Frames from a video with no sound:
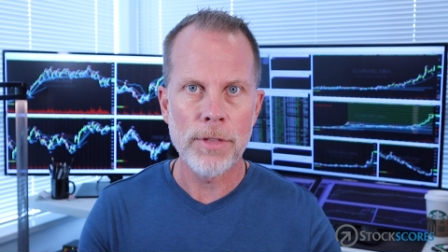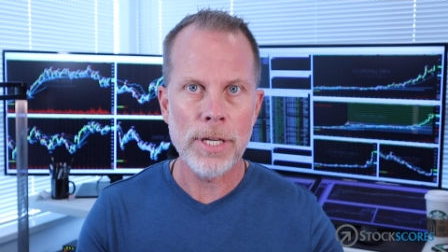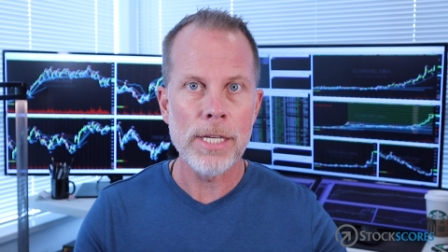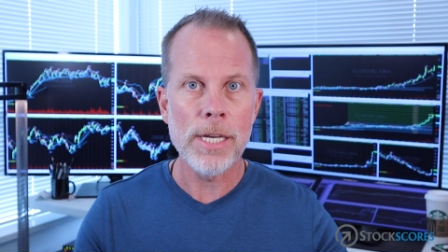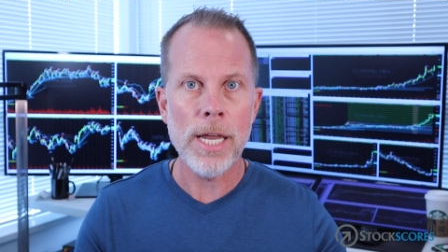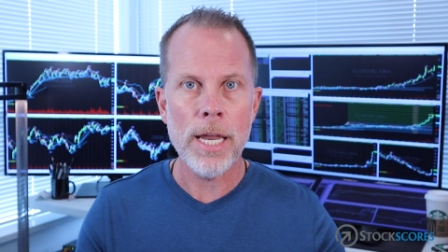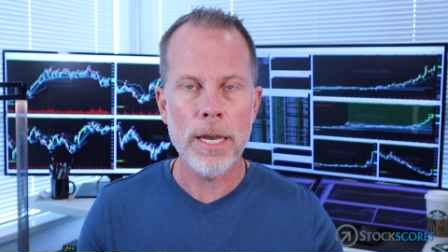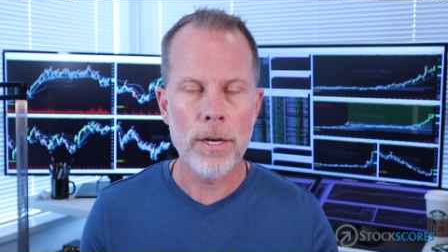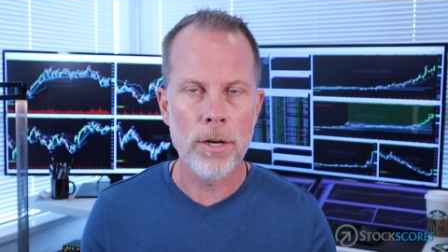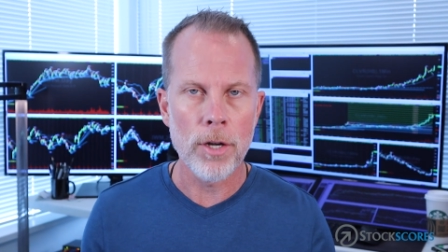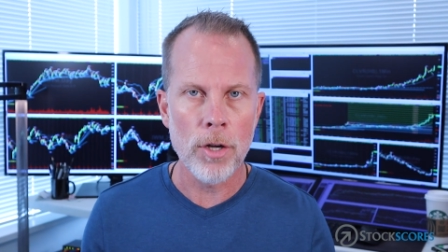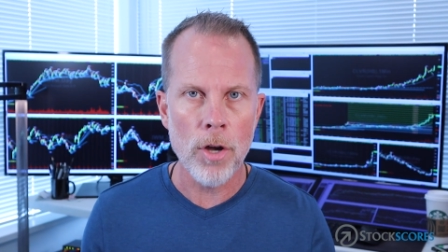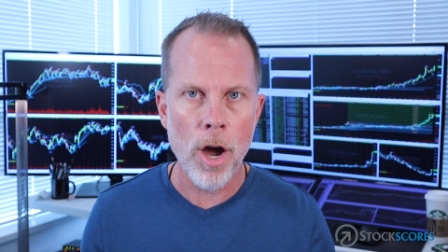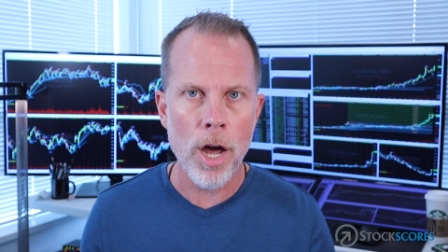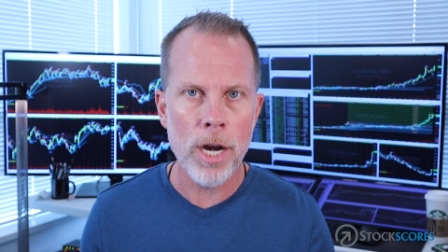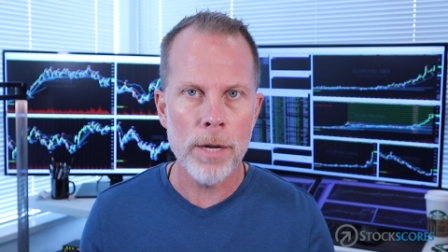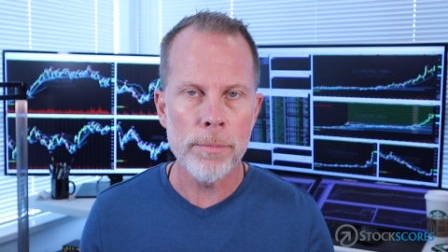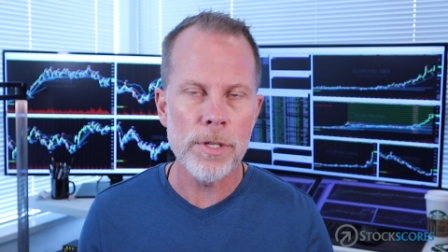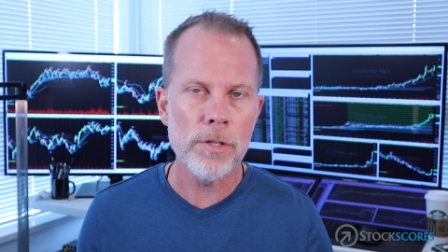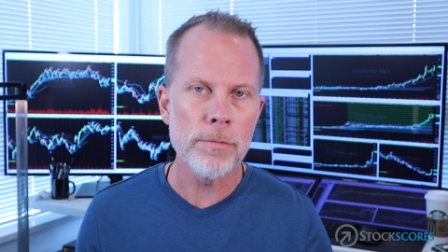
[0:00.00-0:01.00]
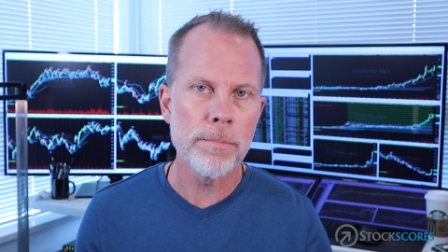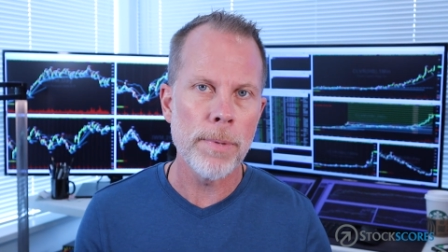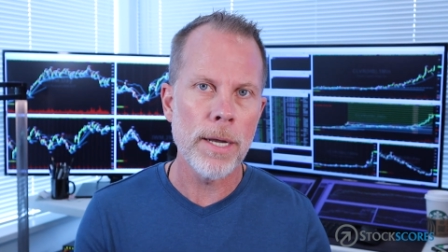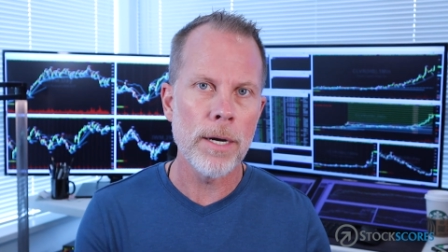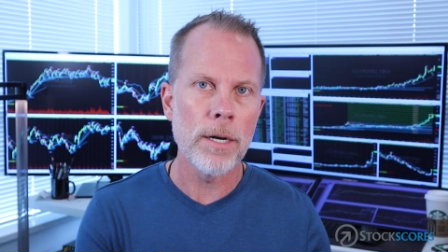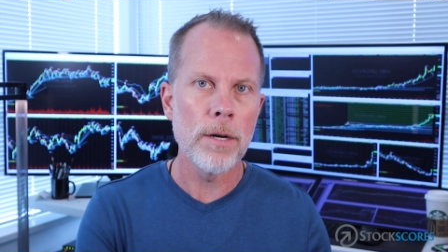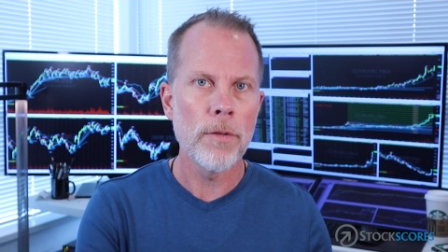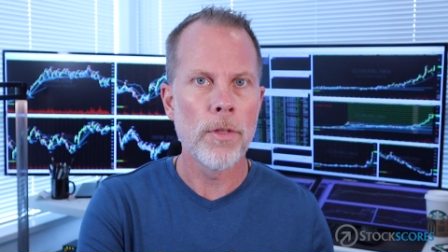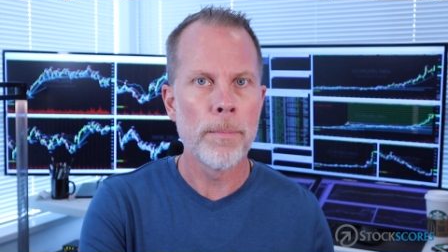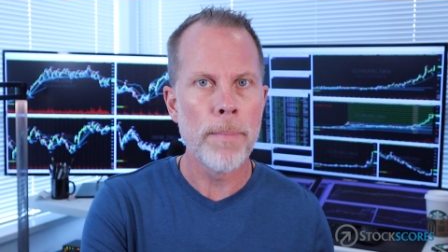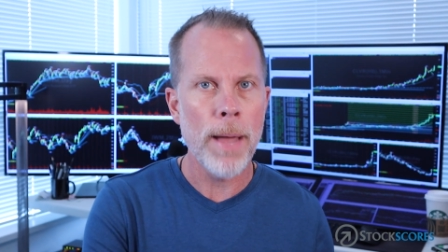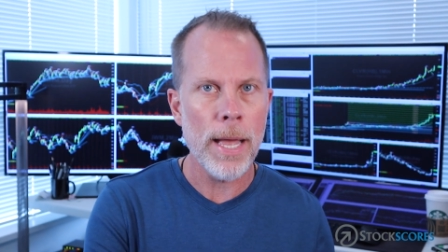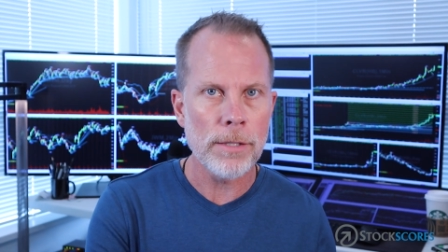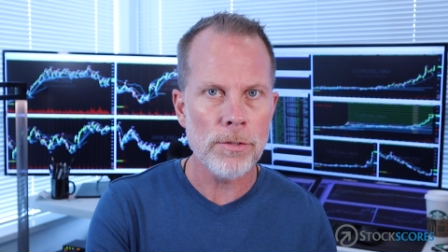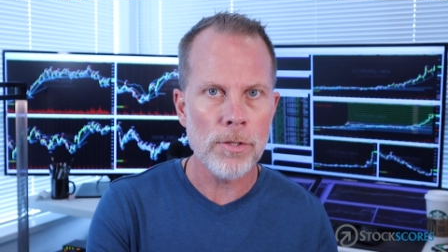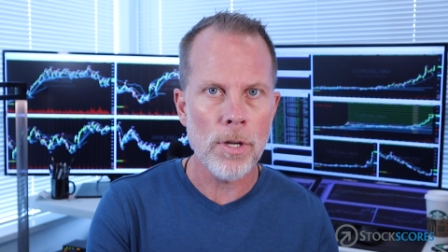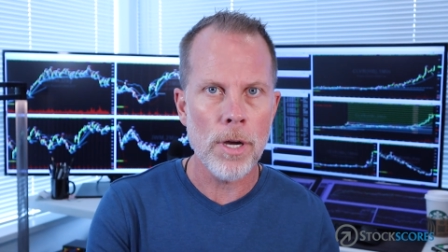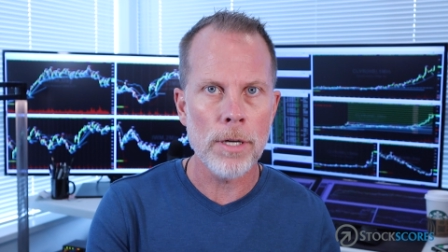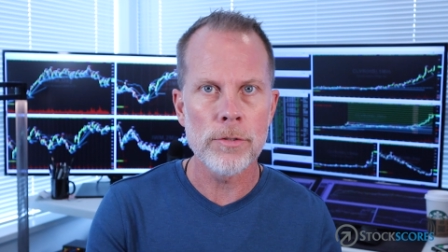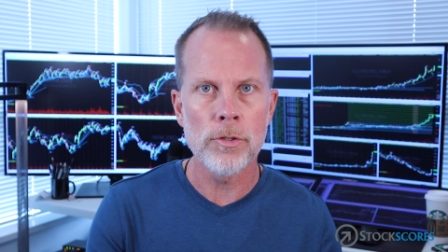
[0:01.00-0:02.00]
the Canadian economy is better, the
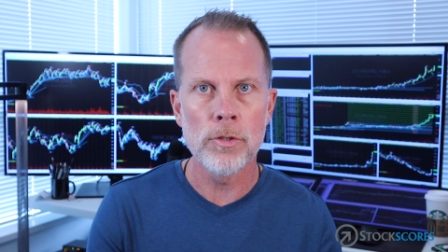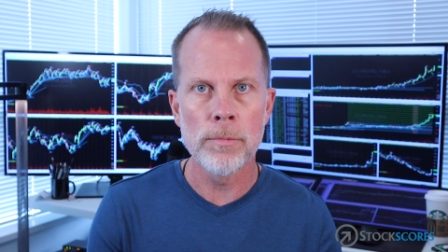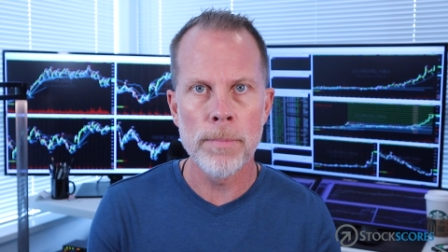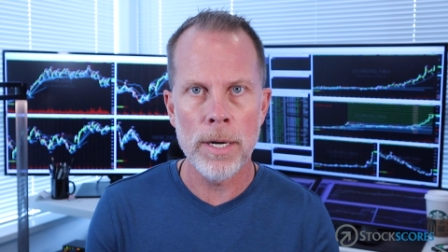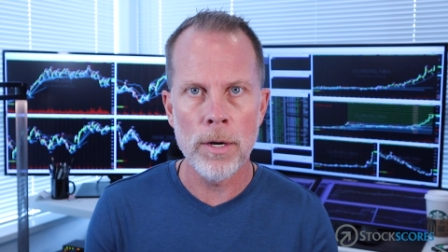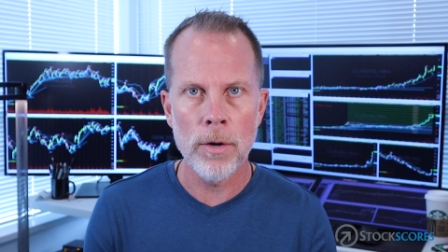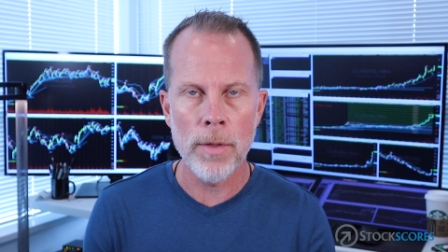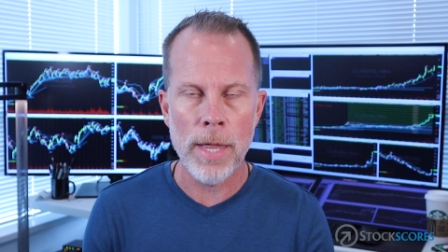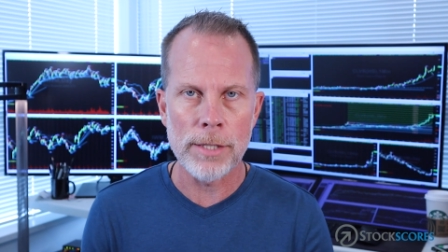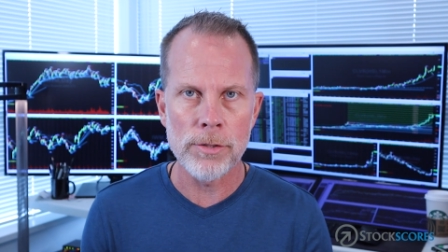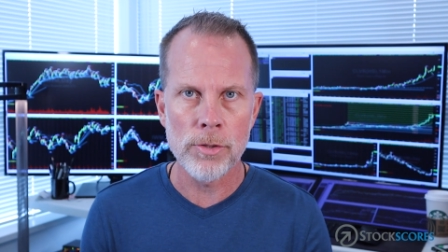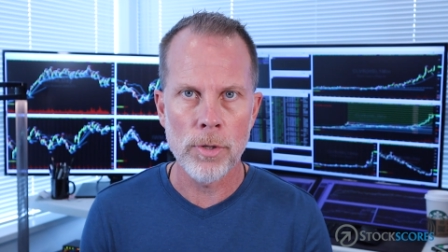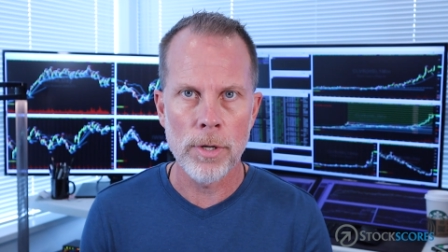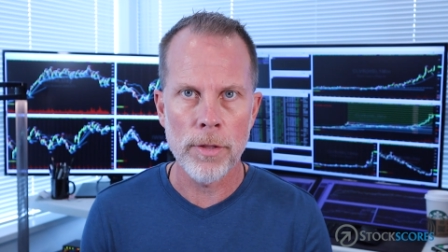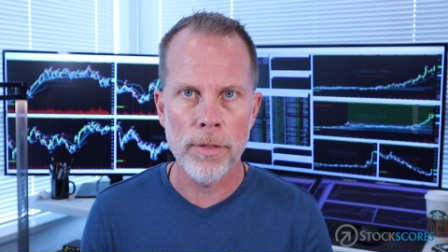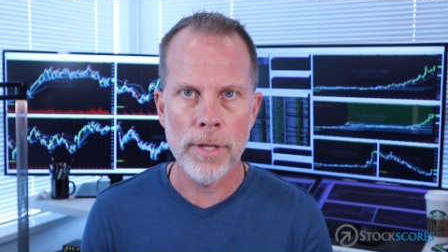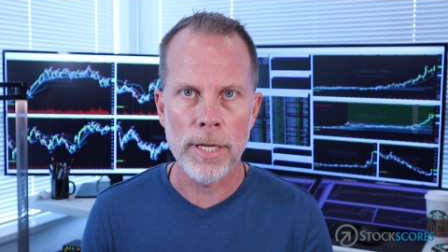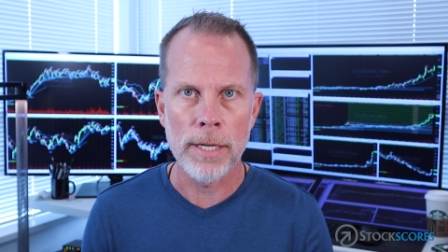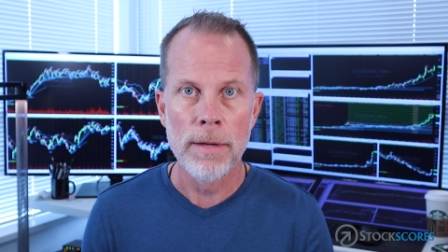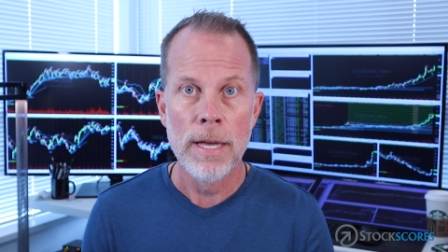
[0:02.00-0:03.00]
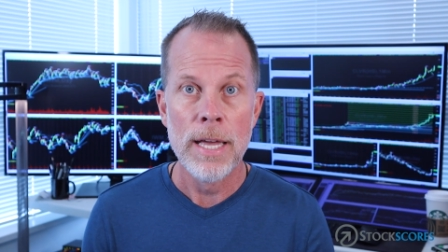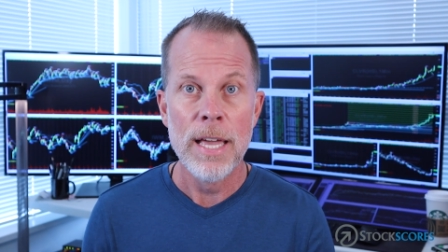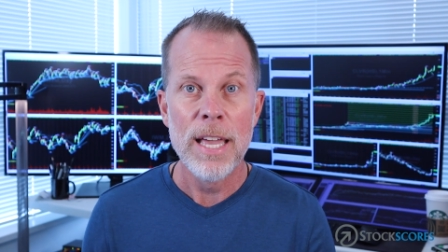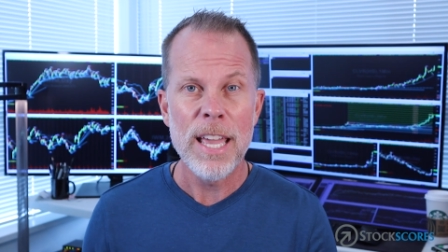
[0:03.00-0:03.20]
bank stocks do better, that sort of thing.